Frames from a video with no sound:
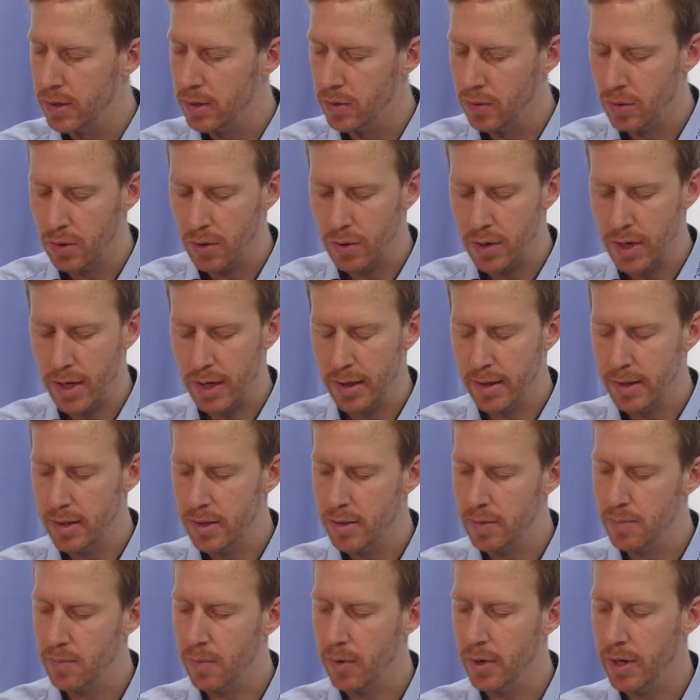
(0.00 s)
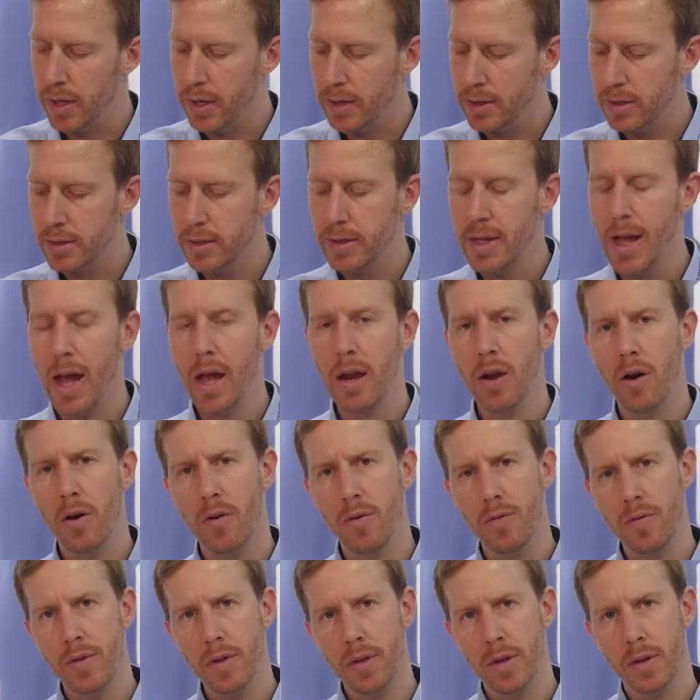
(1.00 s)
you connect this one instead
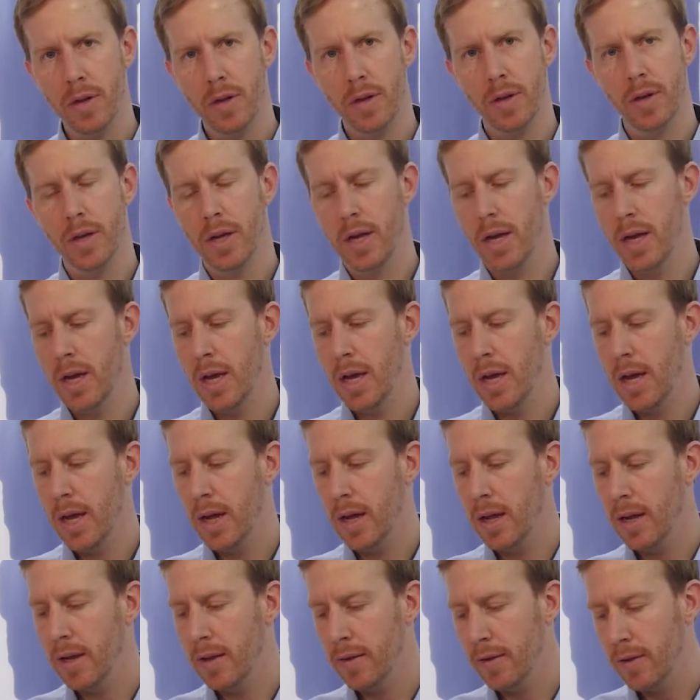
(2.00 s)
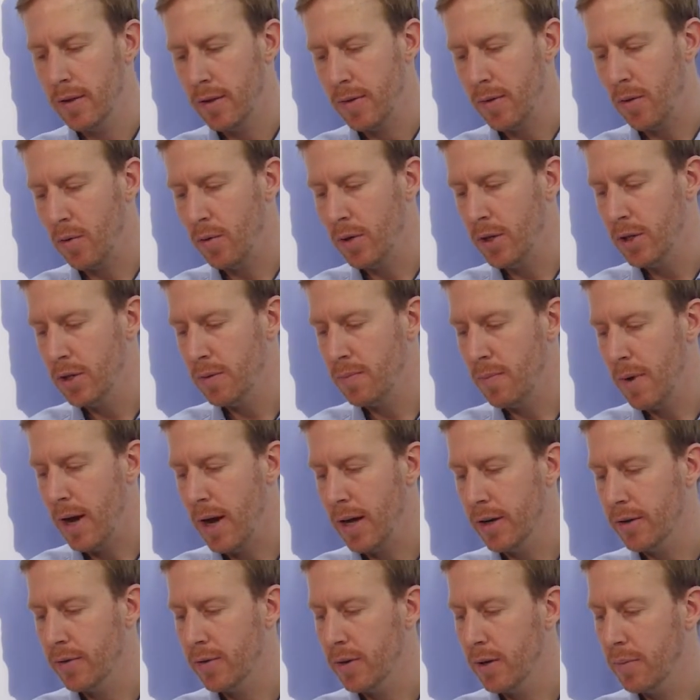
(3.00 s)
of the Sony
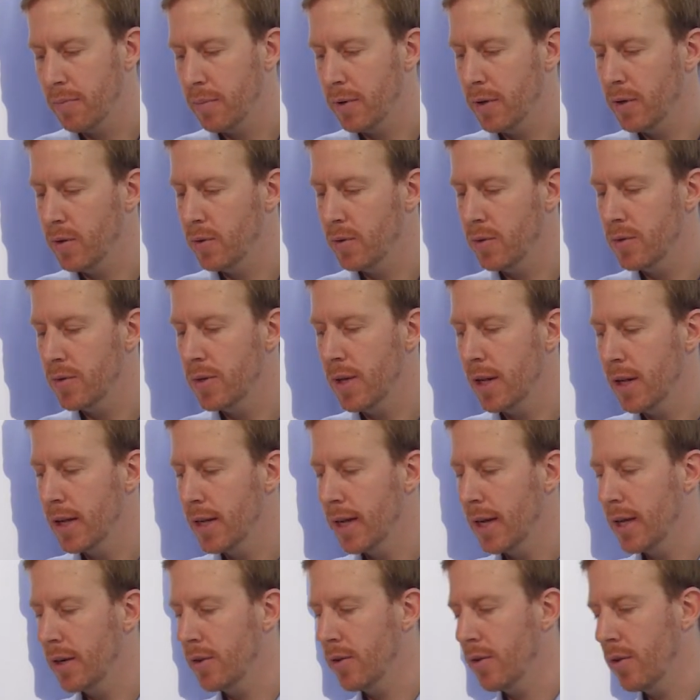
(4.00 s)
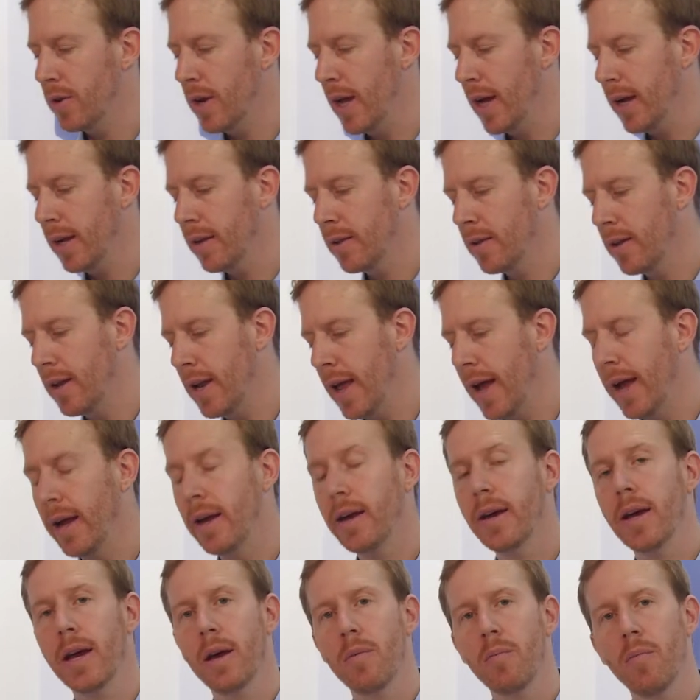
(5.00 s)
Smart Grip. You still can connect the
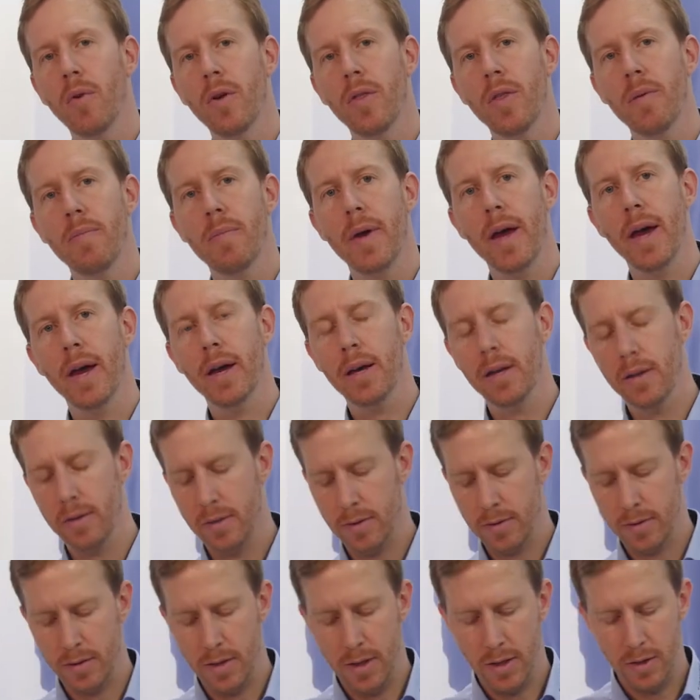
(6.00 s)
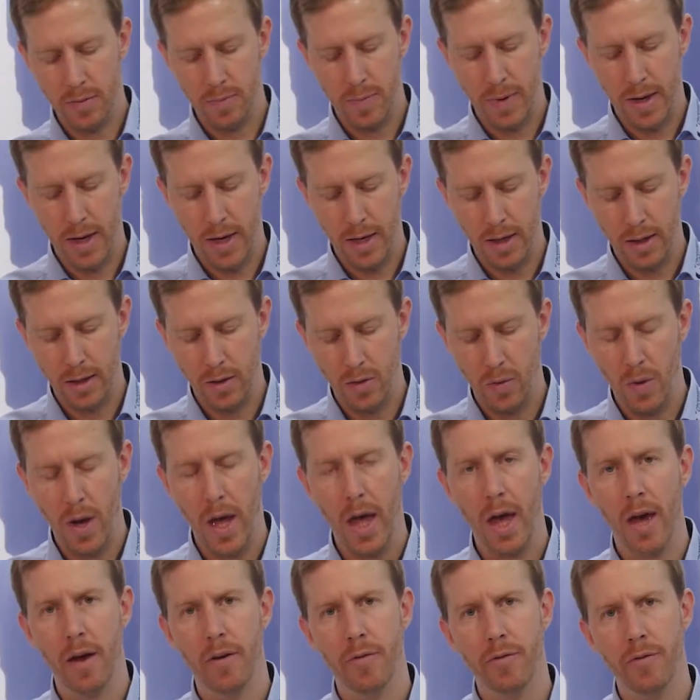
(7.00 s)
length camera in the back. So this way you
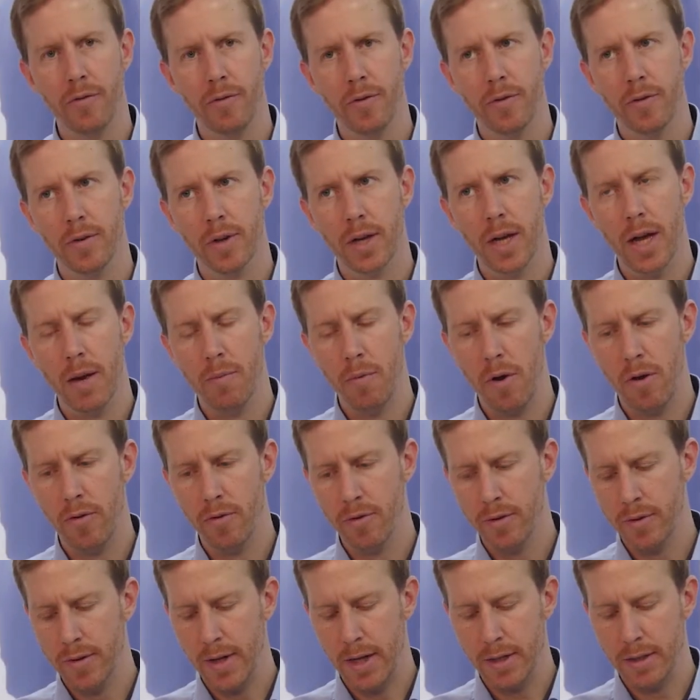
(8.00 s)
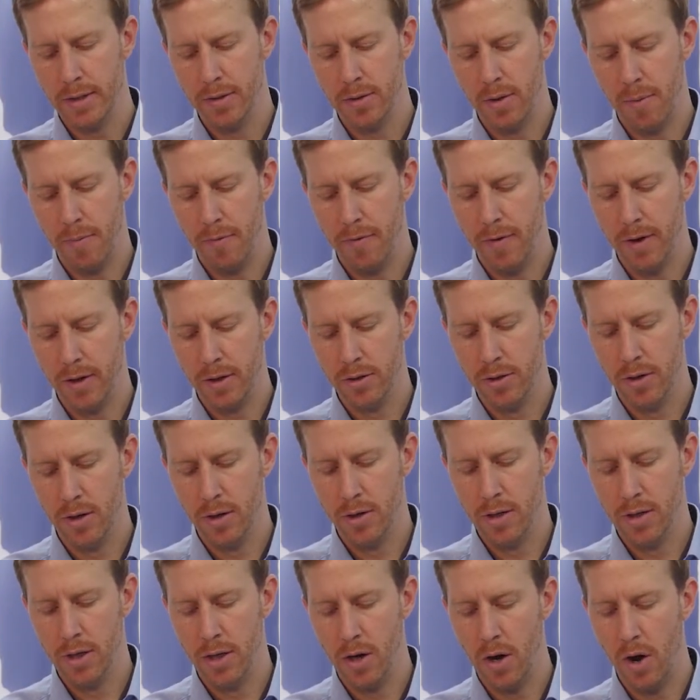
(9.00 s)
have camera start-stop
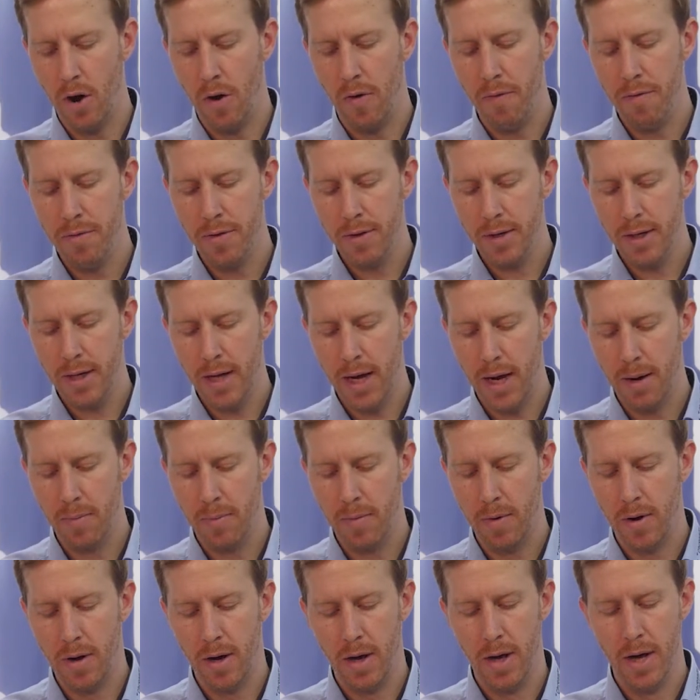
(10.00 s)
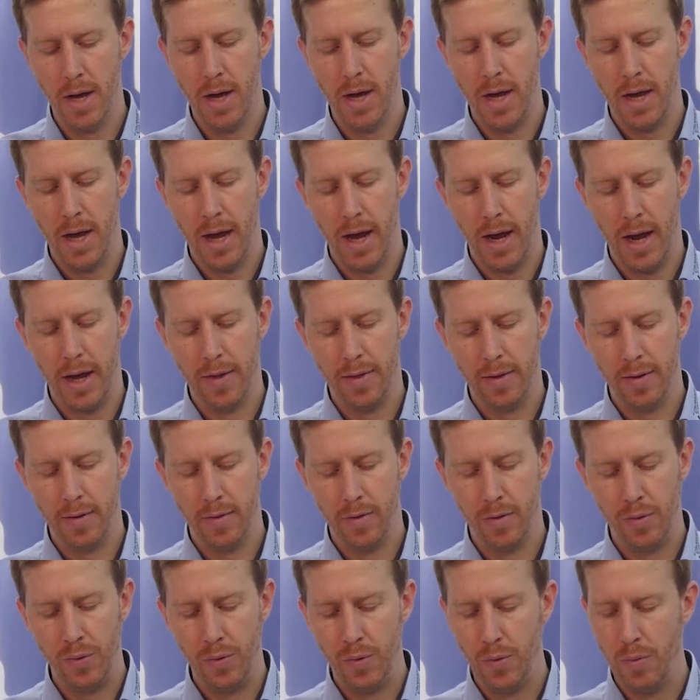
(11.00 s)
functionality of the camera and the
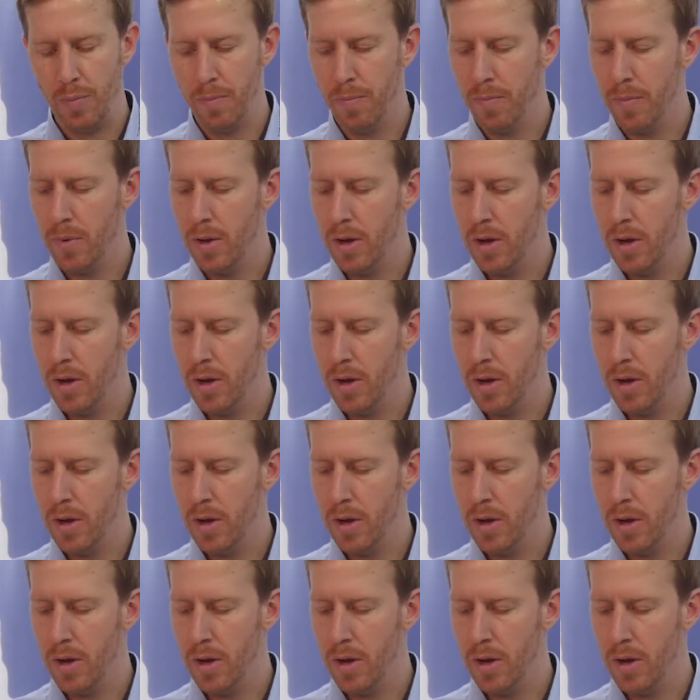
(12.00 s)
zoom